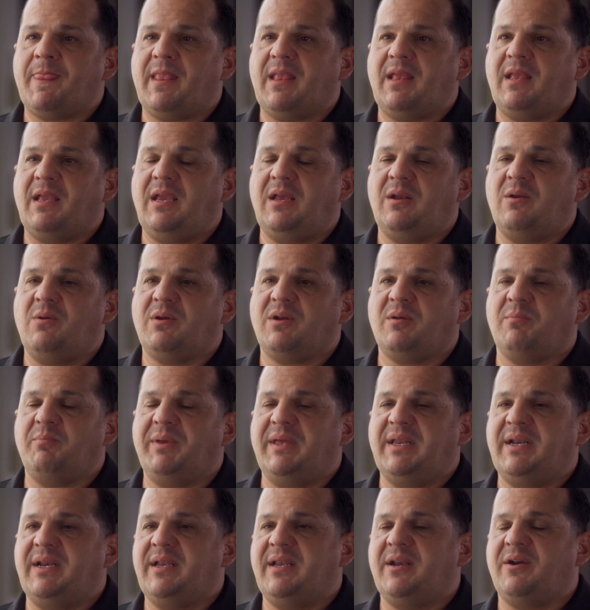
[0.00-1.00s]

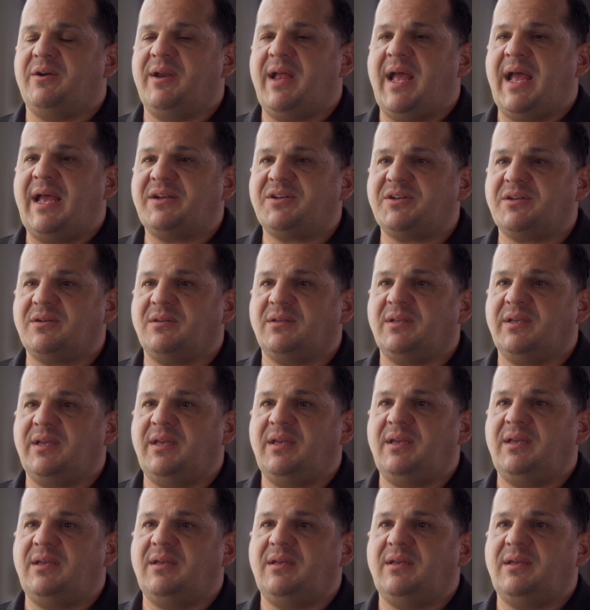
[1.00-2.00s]
competed
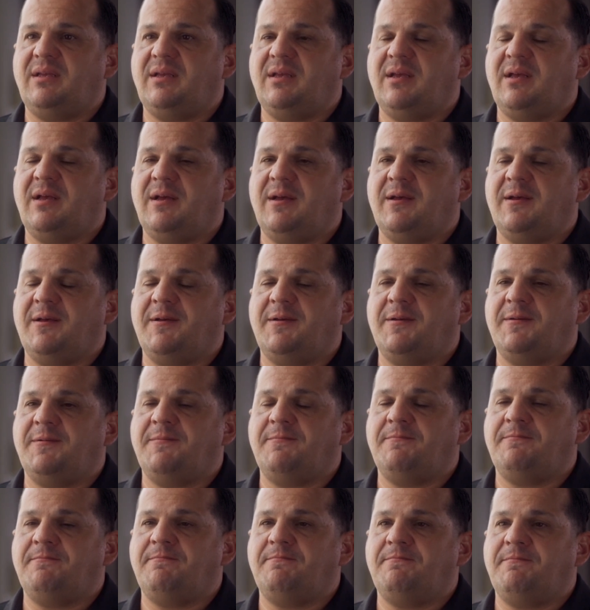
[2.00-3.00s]
internationally,
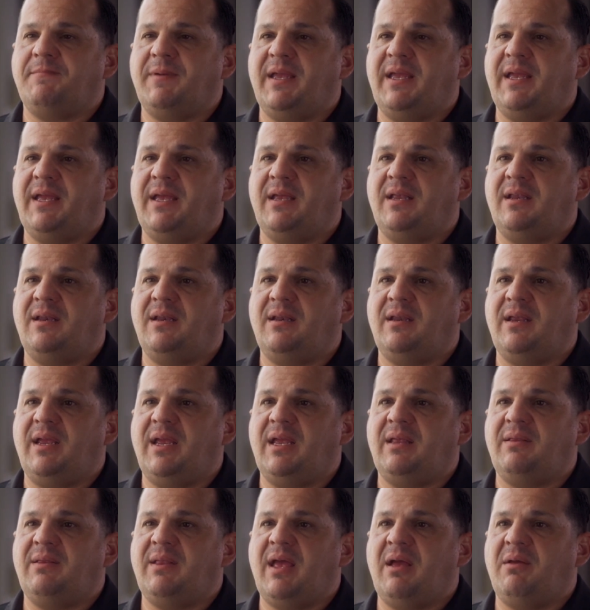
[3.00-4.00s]

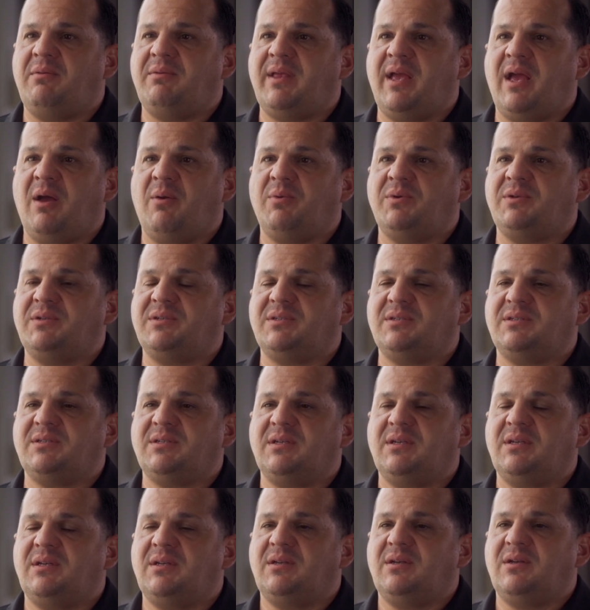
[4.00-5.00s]
and that was
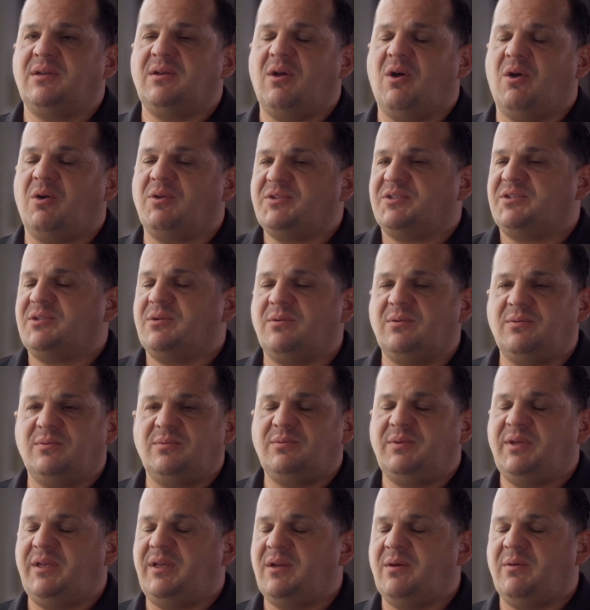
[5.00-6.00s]
also,
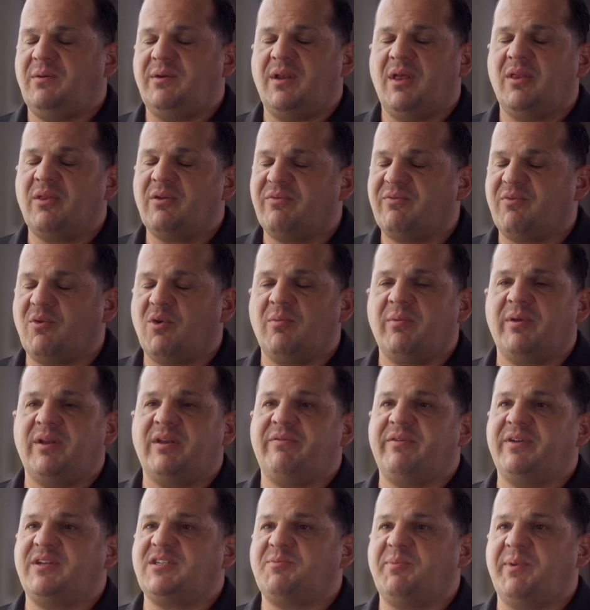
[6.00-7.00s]
another
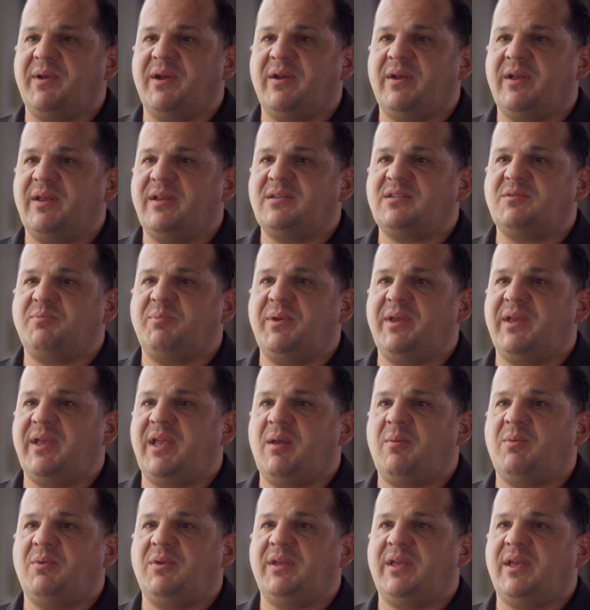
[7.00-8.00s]
formative experience, being
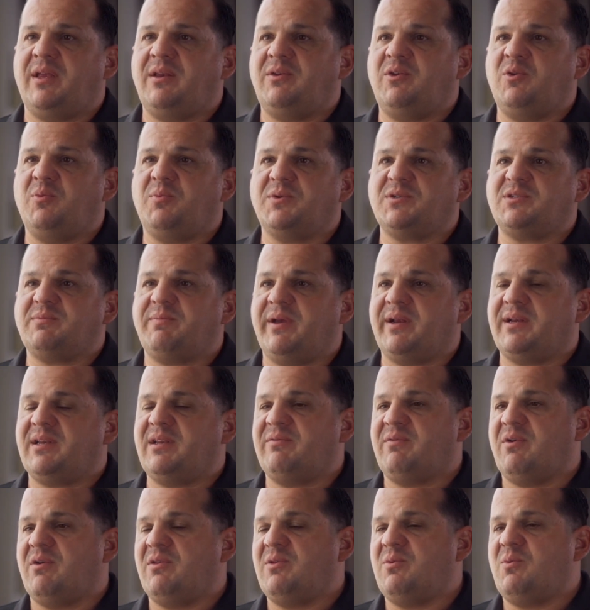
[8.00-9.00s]
able to get new
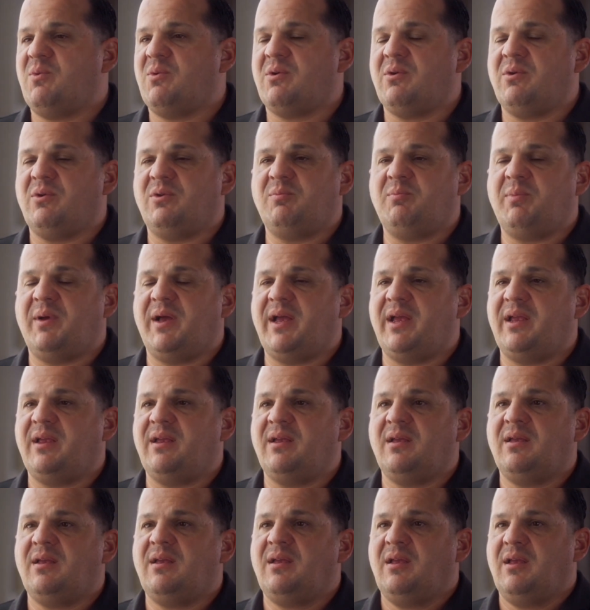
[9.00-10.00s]
perspective on the world by
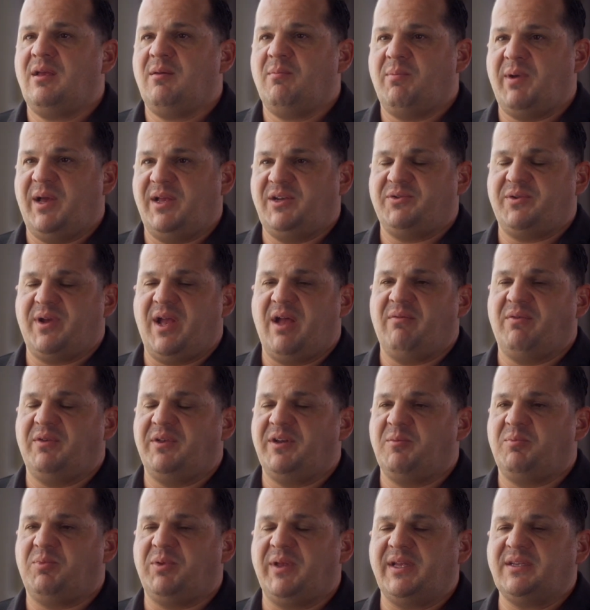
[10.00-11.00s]
traveling
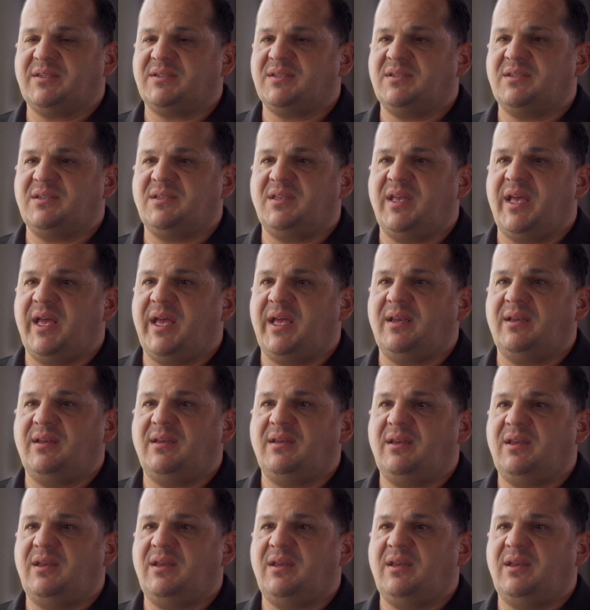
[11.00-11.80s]
to places that,